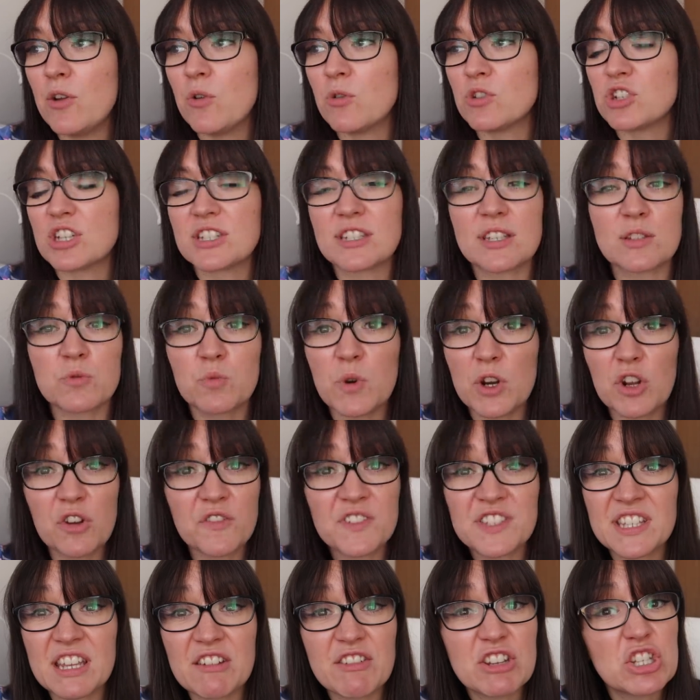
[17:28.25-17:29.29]
or just as a
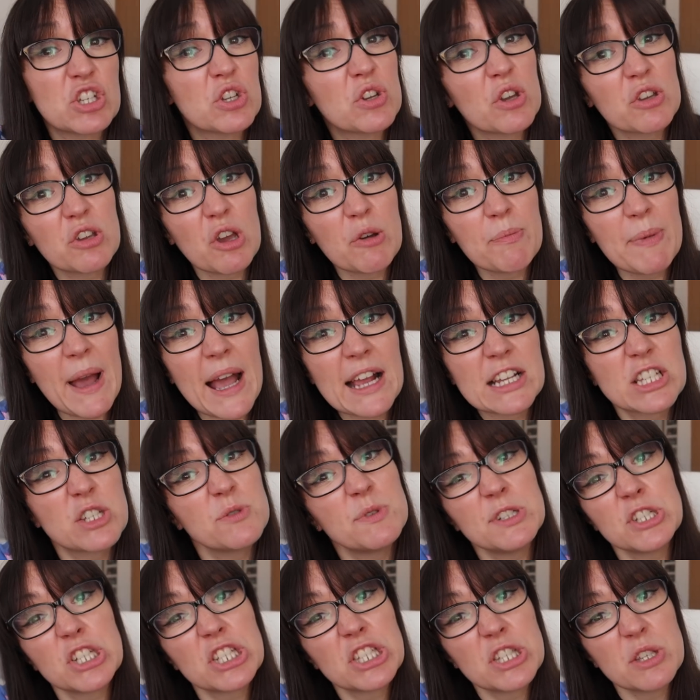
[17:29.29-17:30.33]
one-off series you could go back to
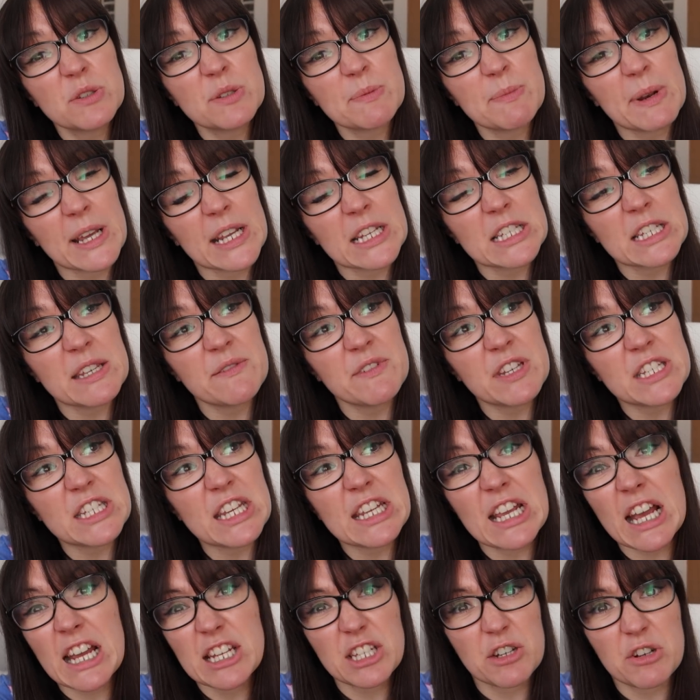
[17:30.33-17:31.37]
and just use them like a
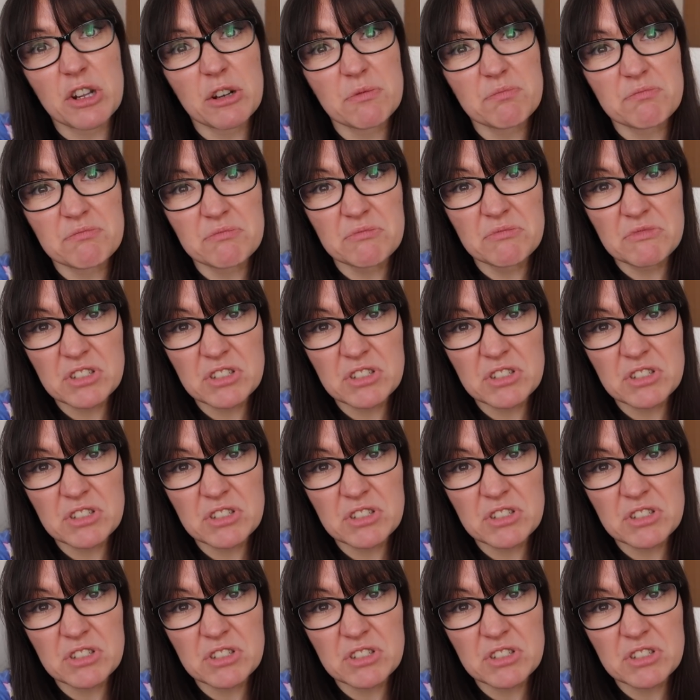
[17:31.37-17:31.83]
DVD? I don't know.